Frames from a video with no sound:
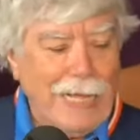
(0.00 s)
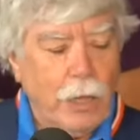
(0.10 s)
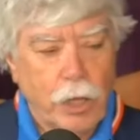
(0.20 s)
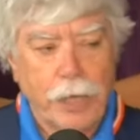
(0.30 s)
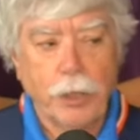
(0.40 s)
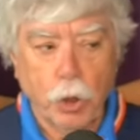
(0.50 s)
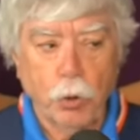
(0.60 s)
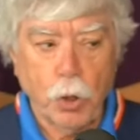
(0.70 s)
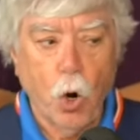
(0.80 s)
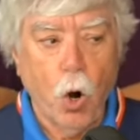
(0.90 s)
they
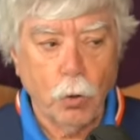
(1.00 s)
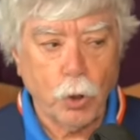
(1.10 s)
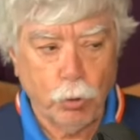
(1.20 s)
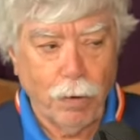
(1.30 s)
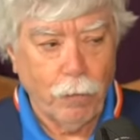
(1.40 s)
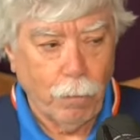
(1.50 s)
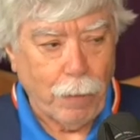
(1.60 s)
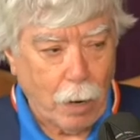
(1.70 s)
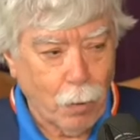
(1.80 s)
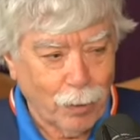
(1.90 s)
should call Trevor
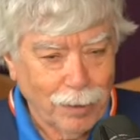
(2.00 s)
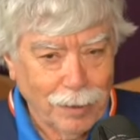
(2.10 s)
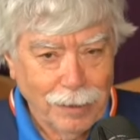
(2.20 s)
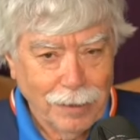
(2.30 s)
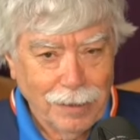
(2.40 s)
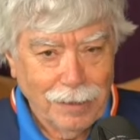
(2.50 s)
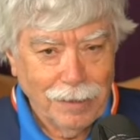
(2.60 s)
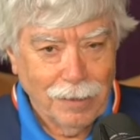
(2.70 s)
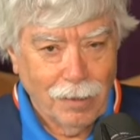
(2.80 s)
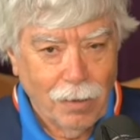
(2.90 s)
Bauer.
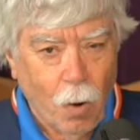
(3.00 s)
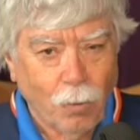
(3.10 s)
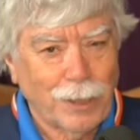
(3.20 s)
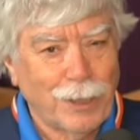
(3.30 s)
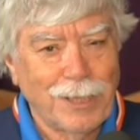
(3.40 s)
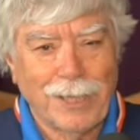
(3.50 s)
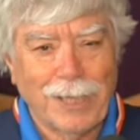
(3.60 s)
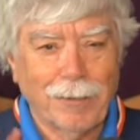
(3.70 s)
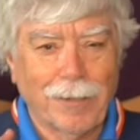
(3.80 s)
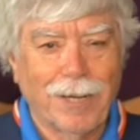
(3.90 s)
Oh, geez,
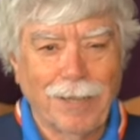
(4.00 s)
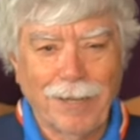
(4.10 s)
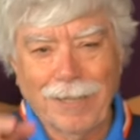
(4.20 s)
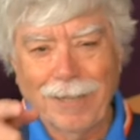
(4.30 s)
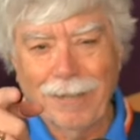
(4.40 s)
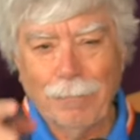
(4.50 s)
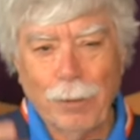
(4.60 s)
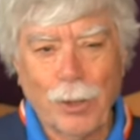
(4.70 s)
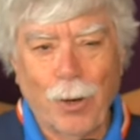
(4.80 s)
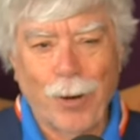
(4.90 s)
here comes, look
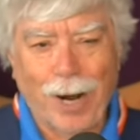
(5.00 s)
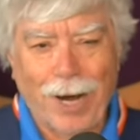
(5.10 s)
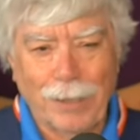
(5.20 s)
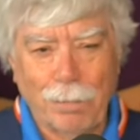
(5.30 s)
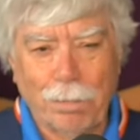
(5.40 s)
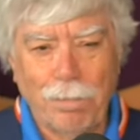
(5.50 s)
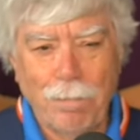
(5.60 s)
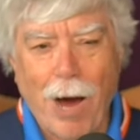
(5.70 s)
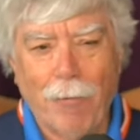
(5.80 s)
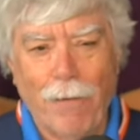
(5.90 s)
what's going on.
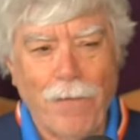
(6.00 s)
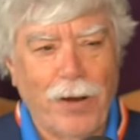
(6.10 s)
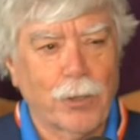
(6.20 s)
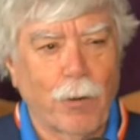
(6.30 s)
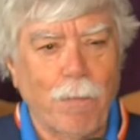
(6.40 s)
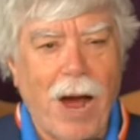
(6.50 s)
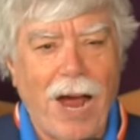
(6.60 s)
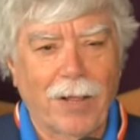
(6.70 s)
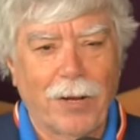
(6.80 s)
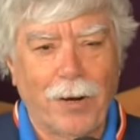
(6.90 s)
Padre fans are
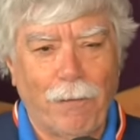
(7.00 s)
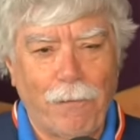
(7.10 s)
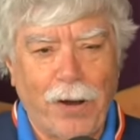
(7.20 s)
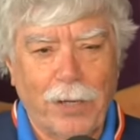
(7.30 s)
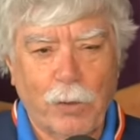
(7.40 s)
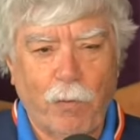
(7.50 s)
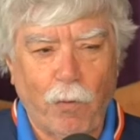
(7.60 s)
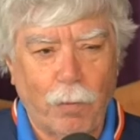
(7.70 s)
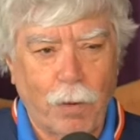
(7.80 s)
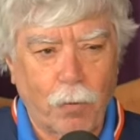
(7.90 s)
piling in on fans
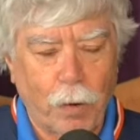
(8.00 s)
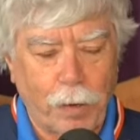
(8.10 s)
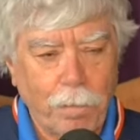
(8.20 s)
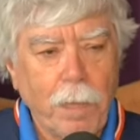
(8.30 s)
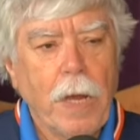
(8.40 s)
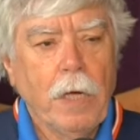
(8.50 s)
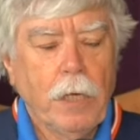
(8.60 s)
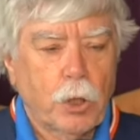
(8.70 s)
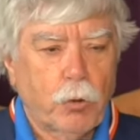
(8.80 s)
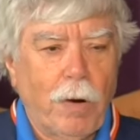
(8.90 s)
for him already.
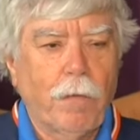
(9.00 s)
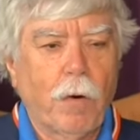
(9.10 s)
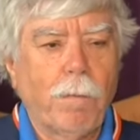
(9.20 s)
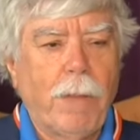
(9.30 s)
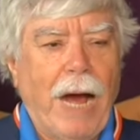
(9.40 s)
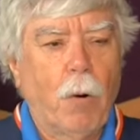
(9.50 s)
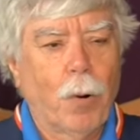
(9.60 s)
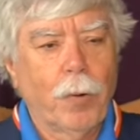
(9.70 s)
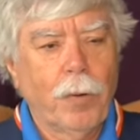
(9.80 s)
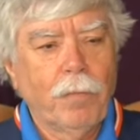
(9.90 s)
Trevor
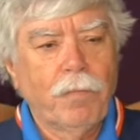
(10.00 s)
Bauer,